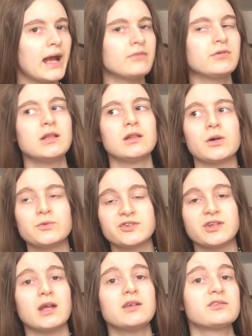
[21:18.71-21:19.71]
having low
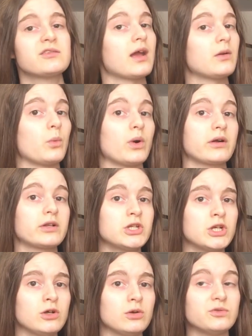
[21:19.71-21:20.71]
stakes can work
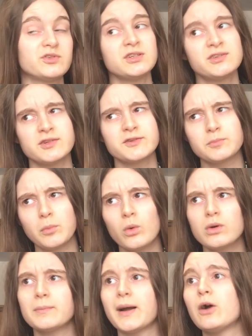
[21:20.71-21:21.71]
too, since it's
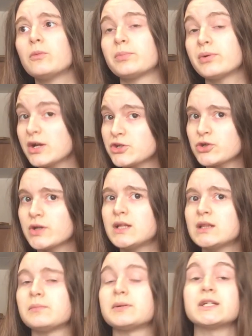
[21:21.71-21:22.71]
more about pressuring
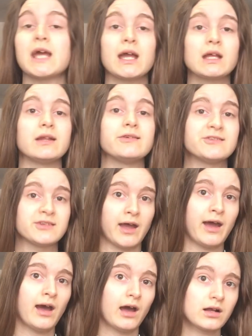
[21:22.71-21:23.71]
the protagonist to
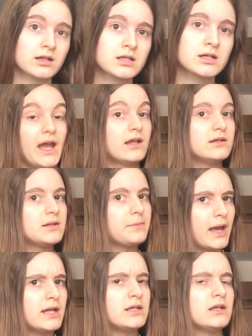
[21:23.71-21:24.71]
act, and
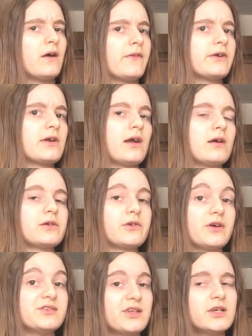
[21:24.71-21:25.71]
depending on their
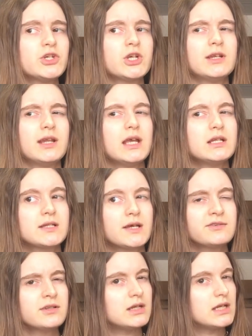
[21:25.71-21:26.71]
characterization, it
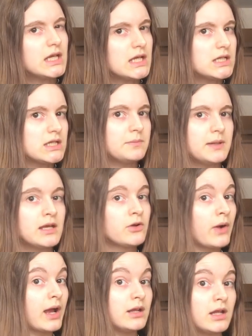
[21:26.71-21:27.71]
doesn't need to be
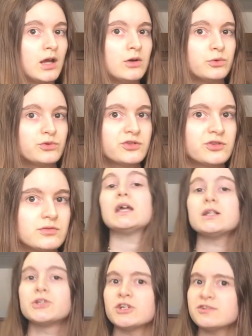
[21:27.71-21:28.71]
grandiose.
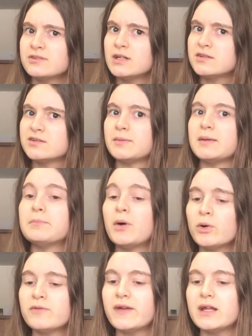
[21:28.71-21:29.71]
It just needs to be
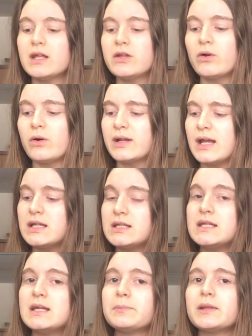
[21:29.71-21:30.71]
motivating on a
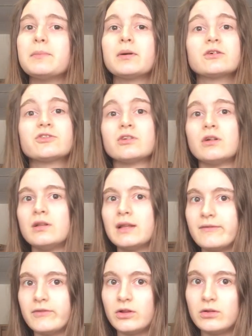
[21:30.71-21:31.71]
deeply personal
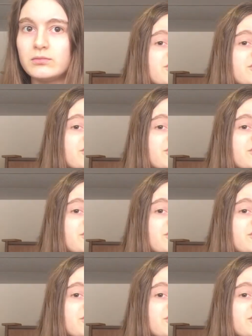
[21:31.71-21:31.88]
level.